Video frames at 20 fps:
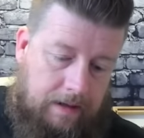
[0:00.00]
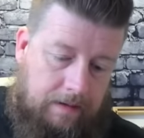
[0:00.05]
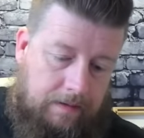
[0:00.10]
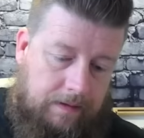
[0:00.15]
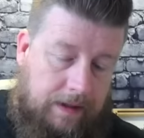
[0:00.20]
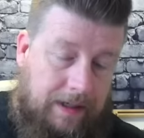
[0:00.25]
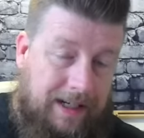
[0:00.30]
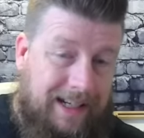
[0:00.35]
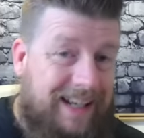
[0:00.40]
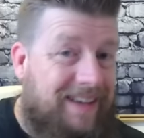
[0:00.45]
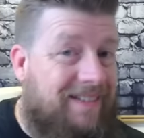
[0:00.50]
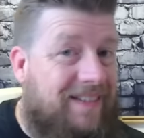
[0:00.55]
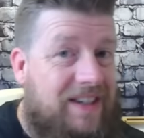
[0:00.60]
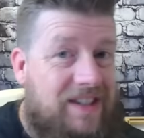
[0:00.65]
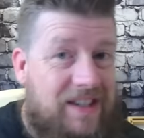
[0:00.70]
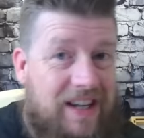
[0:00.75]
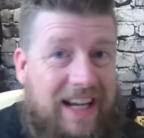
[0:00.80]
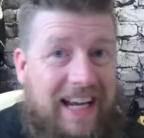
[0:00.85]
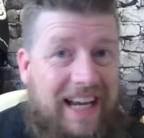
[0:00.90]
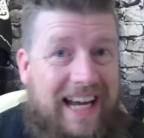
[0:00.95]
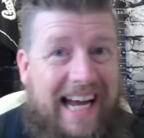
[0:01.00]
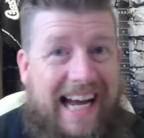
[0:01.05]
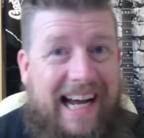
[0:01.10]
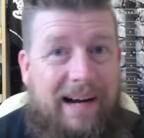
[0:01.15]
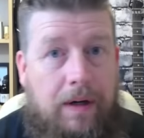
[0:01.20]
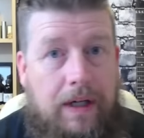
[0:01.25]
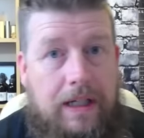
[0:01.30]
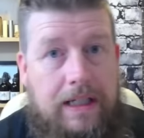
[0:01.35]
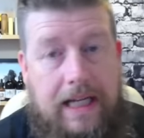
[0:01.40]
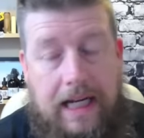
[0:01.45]
Gonna give it to you
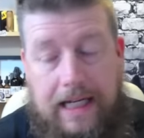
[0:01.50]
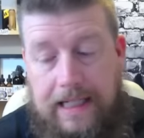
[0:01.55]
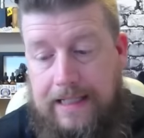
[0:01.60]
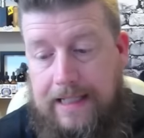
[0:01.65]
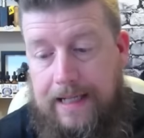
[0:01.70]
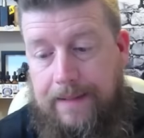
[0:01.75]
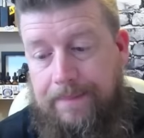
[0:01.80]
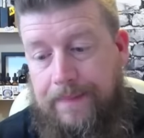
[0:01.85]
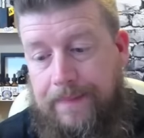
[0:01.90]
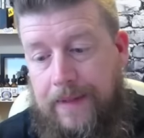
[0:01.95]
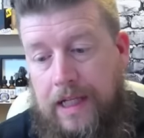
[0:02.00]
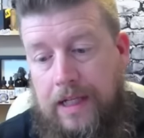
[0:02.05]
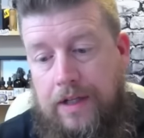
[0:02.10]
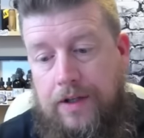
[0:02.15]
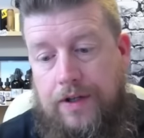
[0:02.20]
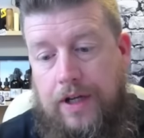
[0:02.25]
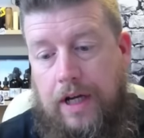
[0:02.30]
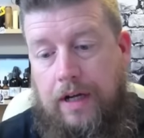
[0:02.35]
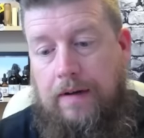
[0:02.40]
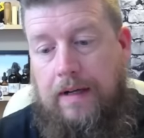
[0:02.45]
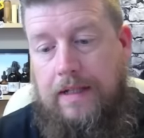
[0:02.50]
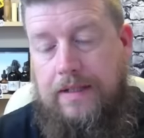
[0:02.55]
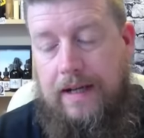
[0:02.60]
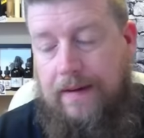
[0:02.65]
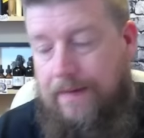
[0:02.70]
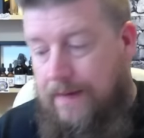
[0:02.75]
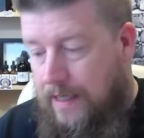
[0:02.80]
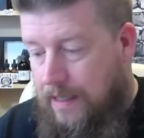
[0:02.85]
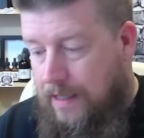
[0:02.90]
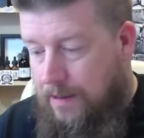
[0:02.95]
how I taste it. So let's
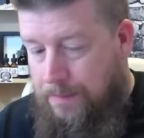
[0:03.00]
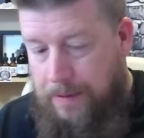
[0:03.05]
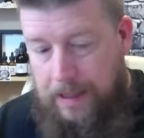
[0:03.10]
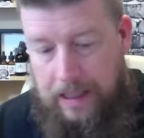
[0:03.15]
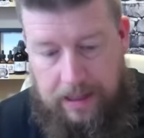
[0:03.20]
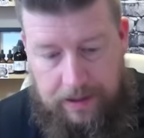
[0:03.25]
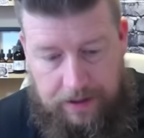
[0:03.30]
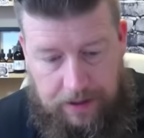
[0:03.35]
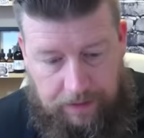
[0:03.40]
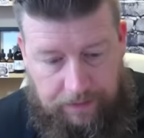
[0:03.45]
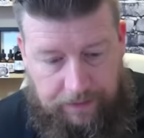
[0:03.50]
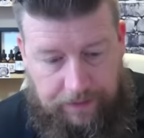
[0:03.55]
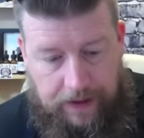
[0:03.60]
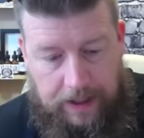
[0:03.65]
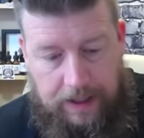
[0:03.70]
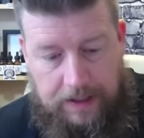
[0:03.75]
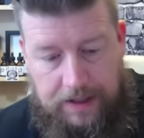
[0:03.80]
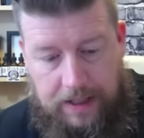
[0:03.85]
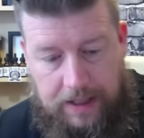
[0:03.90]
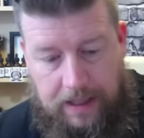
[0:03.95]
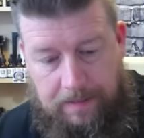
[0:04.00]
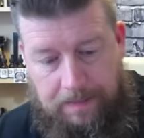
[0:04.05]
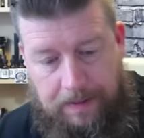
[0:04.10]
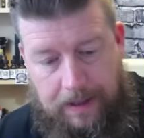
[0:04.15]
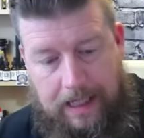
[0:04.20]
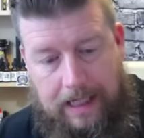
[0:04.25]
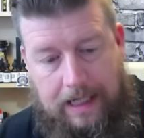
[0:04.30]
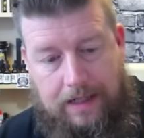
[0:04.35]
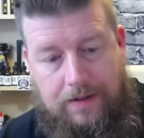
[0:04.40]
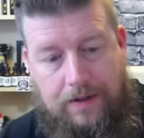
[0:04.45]
have a little blast. So first up
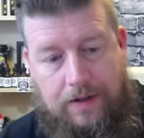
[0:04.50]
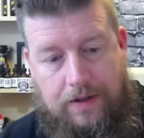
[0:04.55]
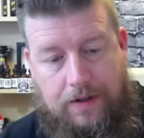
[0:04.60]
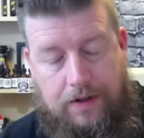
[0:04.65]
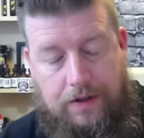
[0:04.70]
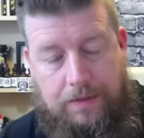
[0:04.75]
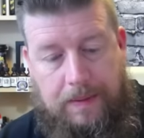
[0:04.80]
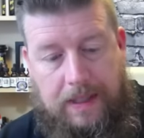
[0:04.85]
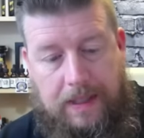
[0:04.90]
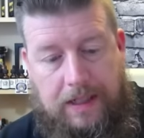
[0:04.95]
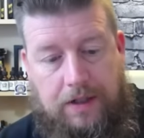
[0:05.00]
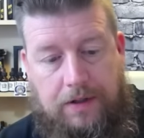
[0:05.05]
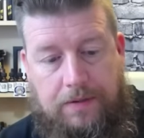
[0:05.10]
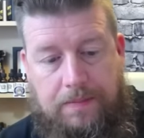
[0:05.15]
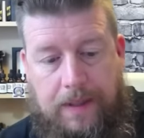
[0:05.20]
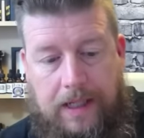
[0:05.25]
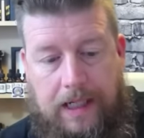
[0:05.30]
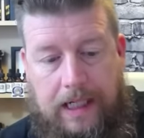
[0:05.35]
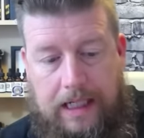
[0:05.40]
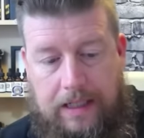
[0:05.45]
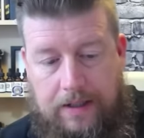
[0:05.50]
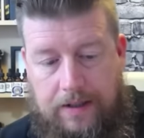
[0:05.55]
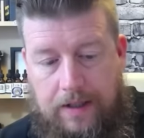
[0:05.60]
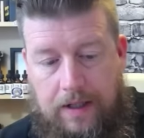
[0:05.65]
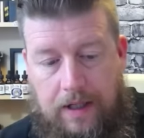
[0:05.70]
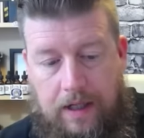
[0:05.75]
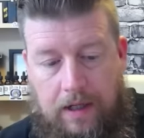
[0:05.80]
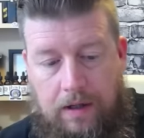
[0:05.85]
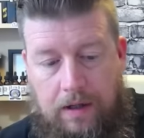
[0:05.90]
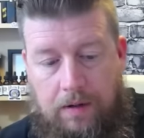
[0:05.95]
is the Suspicious Minds,
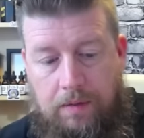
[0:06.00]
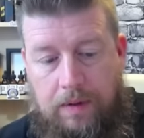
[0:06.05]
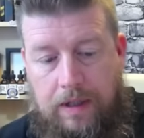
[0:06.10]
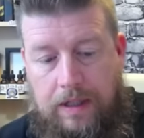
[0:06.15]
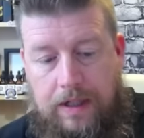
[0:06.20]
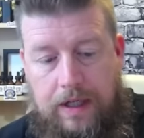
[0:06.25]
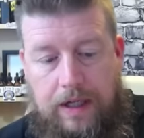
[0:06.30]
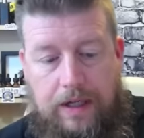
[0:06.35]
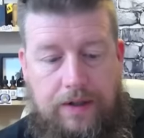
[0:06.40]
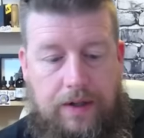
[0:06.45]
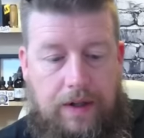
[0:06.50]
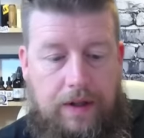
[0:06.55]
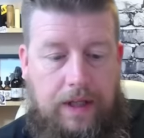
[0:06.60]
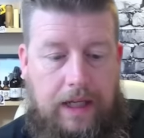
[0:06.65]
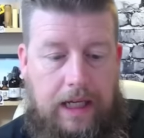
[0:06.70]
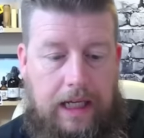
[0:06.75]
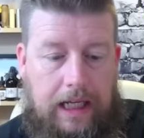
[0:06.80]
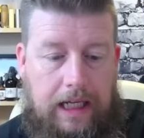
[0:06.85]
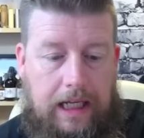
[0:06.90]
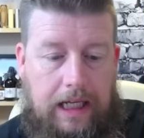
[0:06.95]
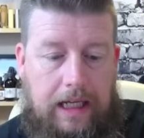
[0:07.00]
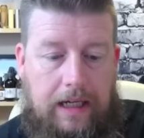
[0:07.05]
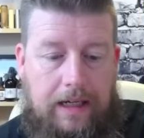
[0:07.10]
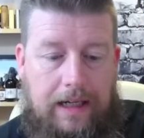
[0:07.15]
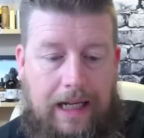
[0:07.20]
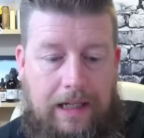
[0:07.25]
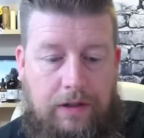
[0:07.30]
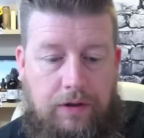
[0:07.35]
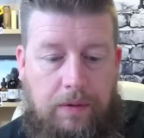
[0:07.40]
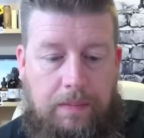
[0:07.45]
which is the
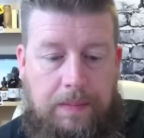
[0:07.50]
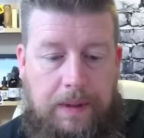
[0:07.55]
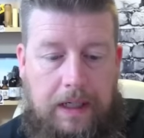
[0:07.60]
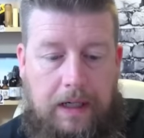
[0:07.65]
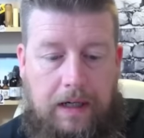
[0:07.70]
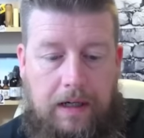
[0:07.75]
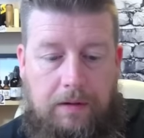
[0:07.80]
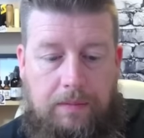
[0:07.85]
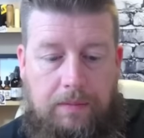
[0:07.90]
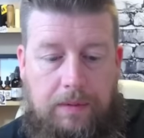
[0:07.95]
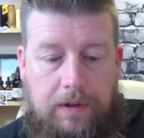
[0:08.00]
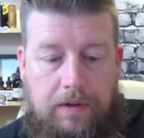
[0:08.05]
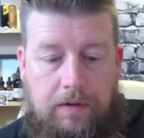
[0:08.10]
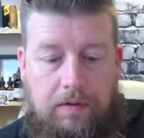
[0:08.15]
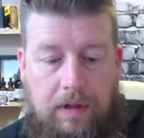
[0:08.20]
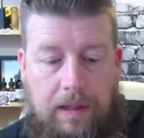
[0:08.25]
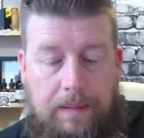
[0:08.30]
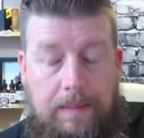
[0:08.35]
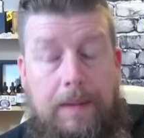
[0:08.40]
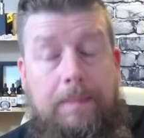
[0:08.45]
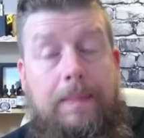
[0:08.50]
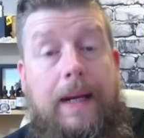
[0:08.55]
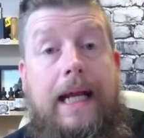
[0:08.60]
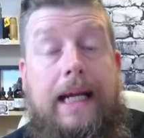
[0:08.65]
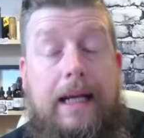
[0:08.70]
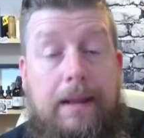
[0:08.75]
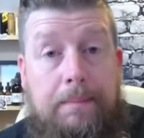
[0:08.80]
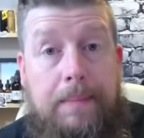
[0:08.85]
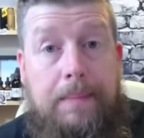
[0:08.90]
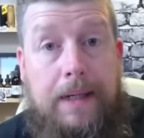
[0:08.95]
natural banana with creamy
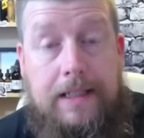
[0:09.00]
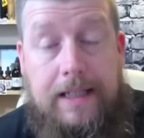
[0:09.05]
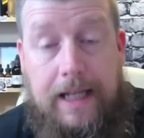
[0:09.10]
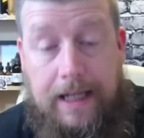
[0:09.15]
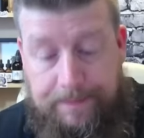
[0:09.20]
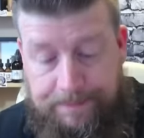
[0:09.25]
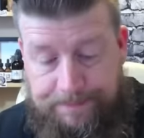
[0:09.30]
peanut butter.